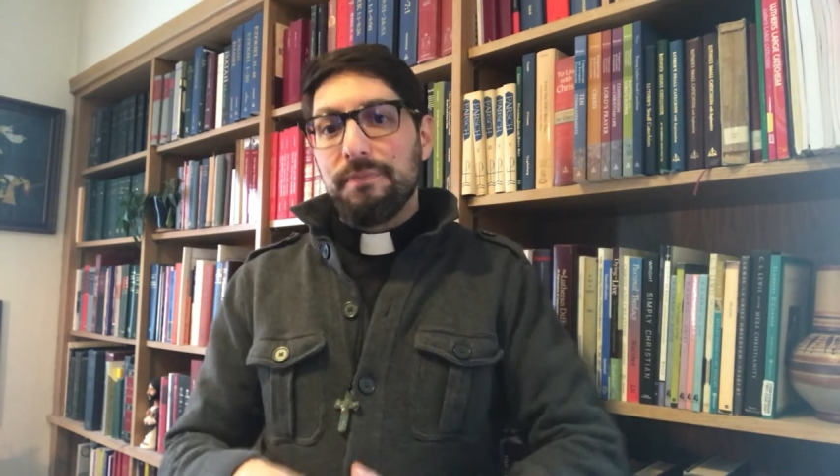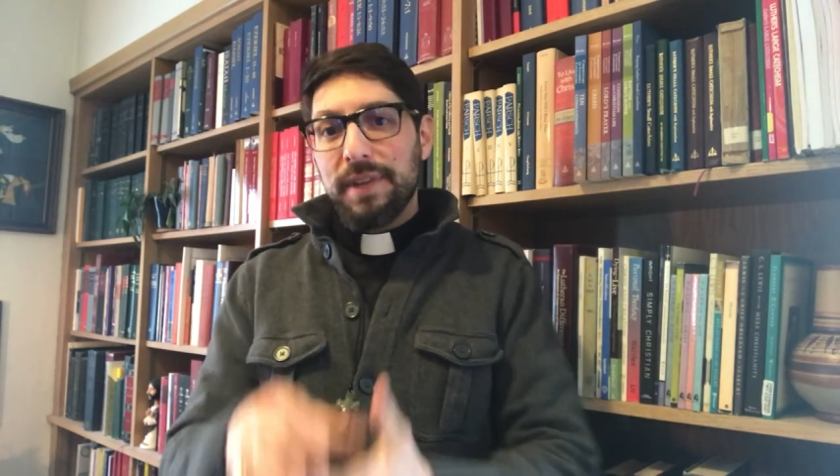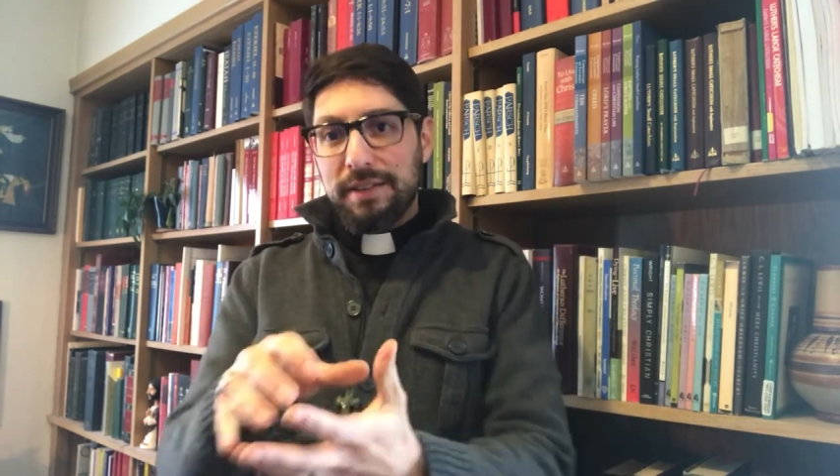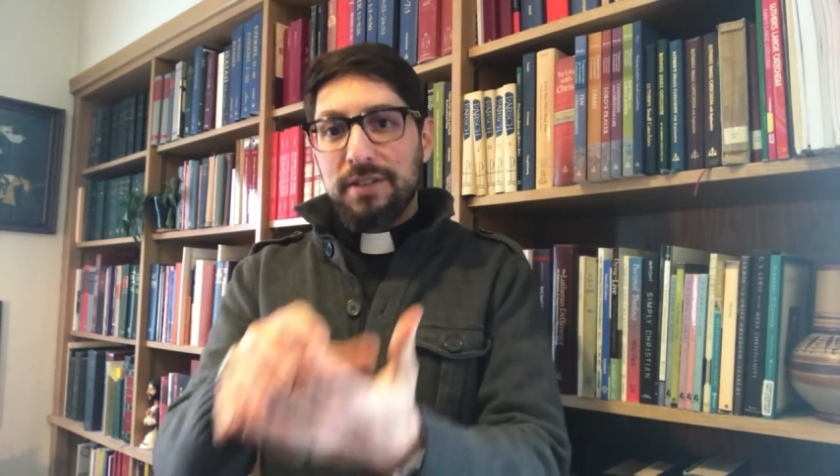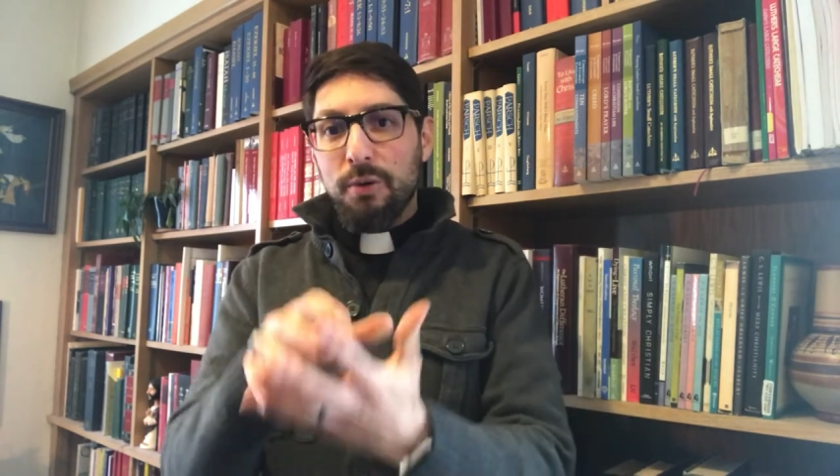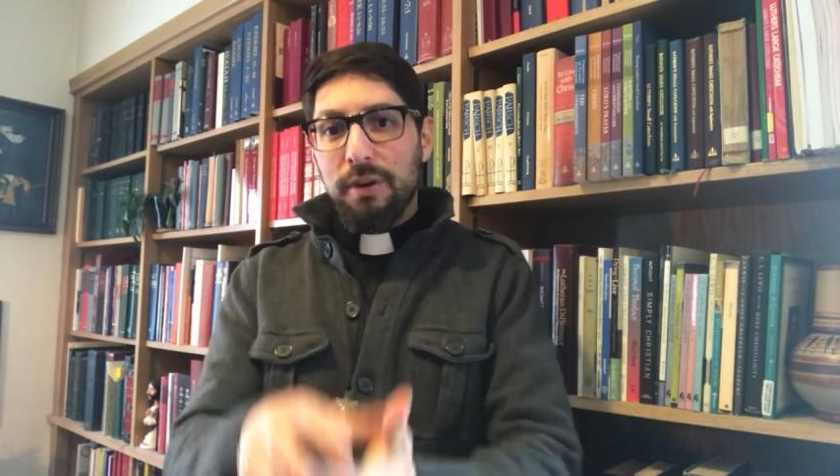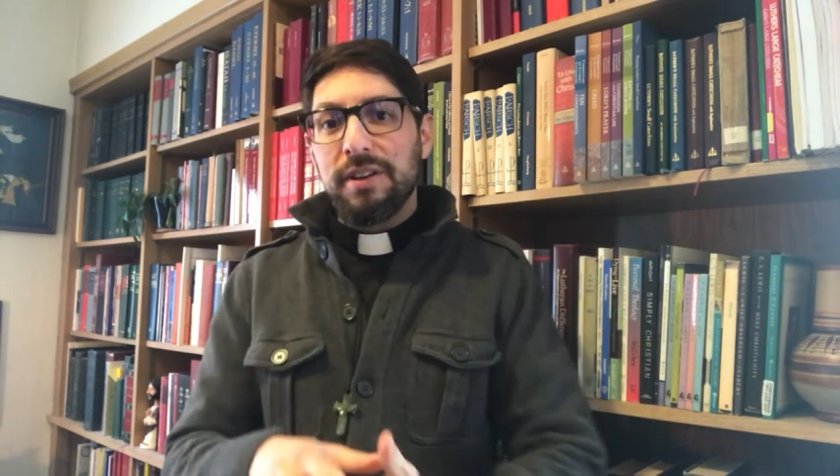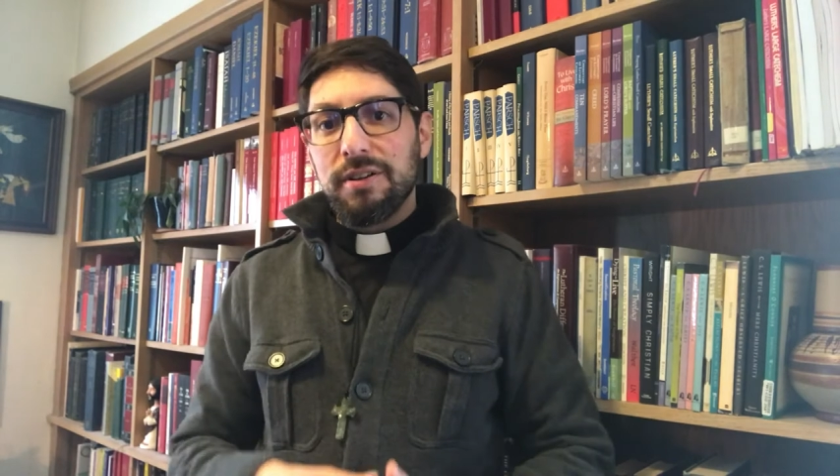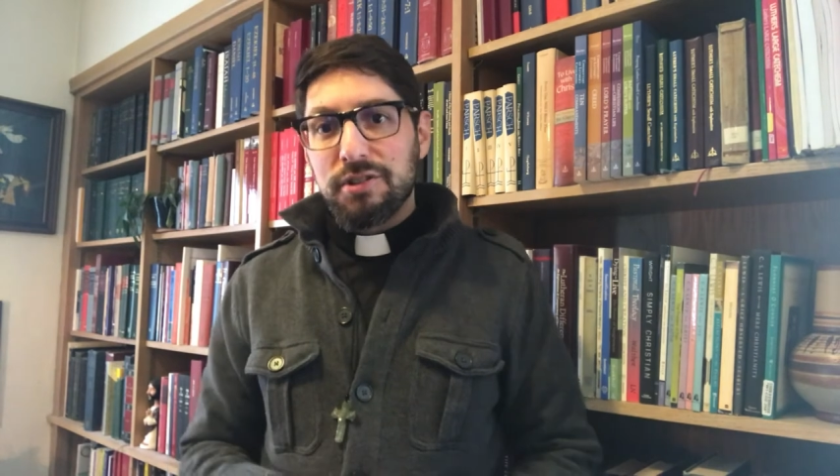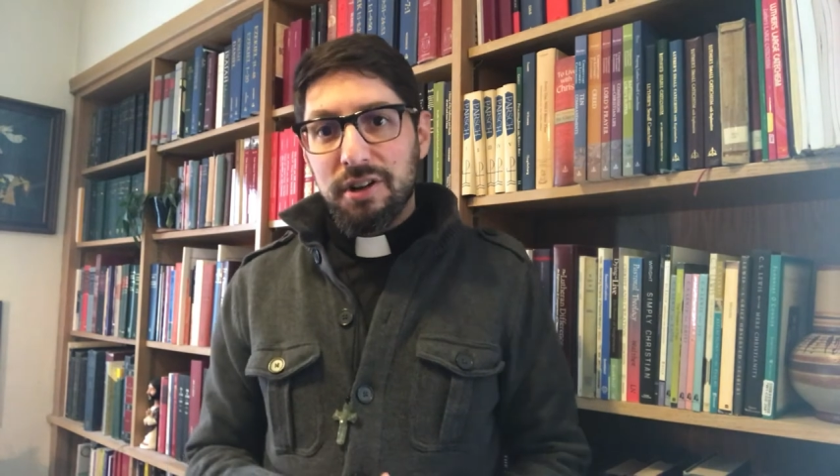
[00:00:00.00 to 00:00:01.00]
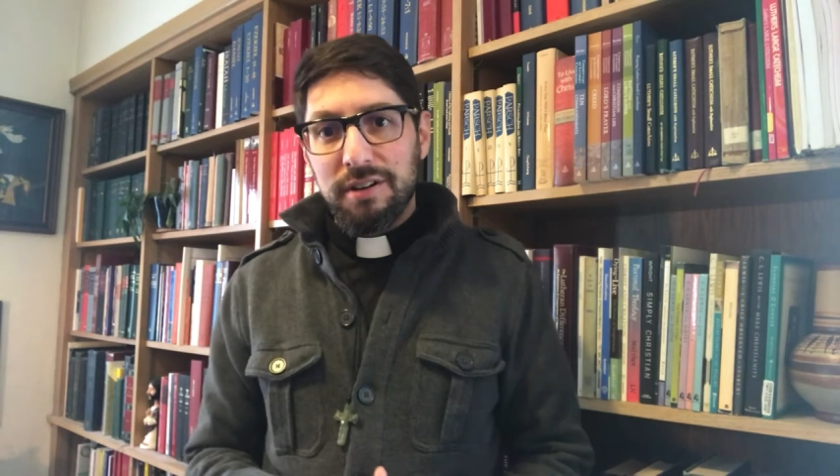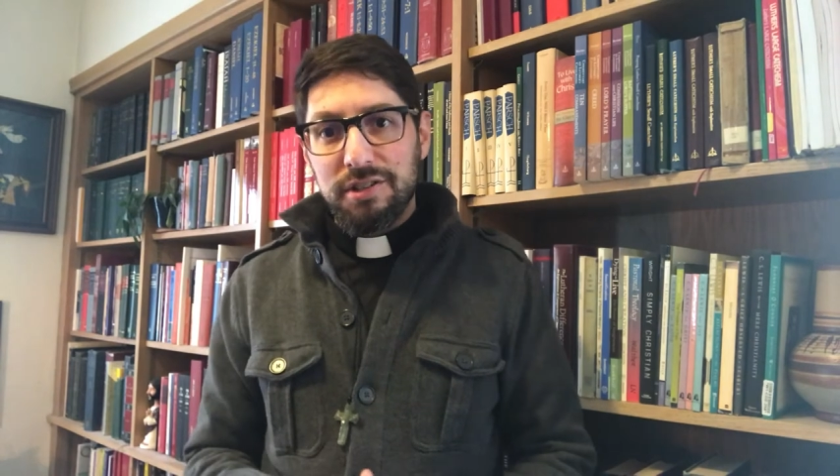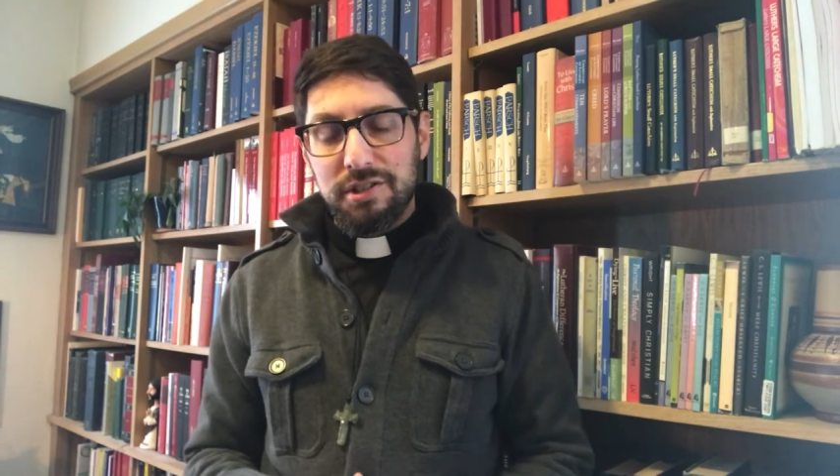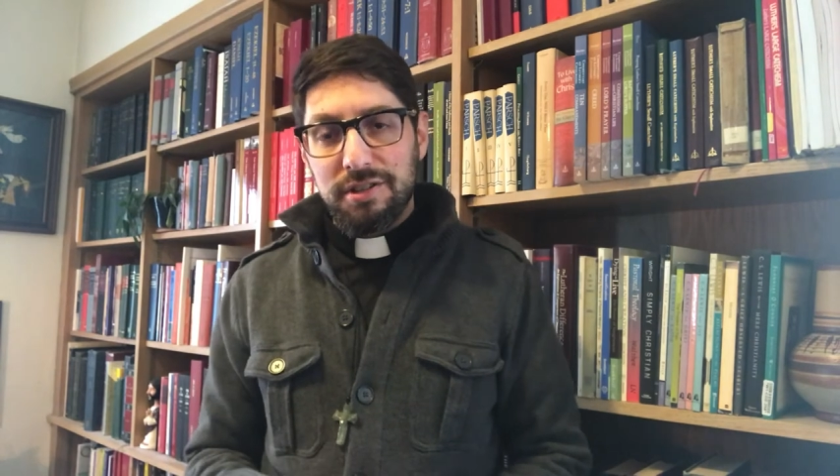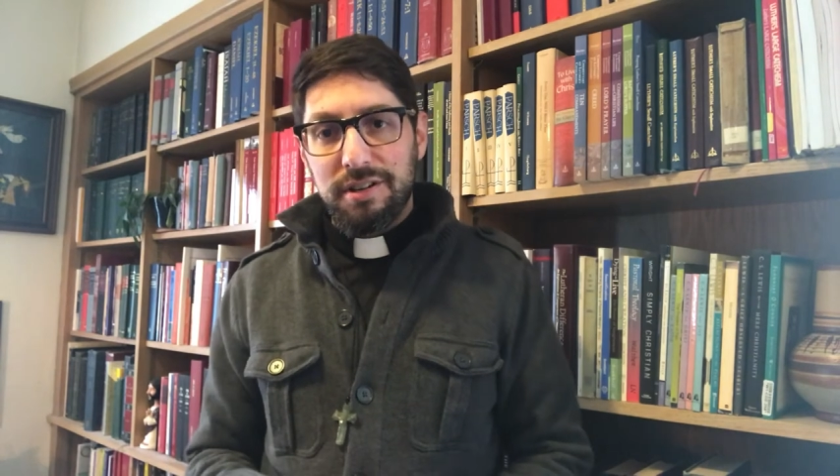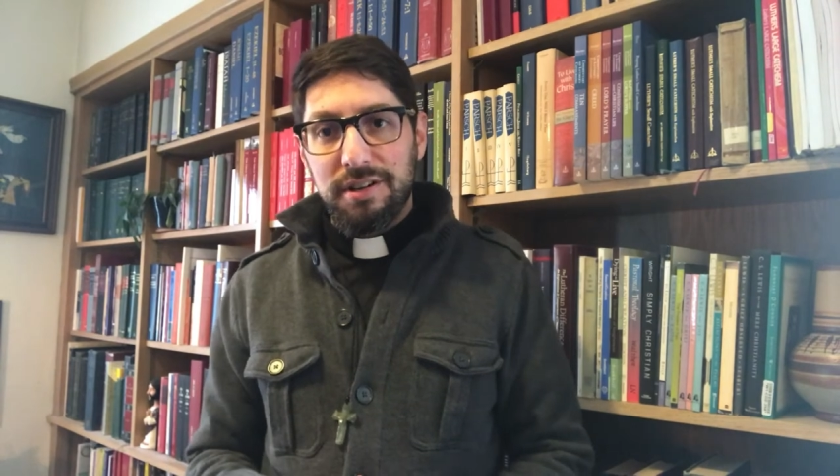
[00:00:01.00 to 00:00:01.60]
at the door to your church,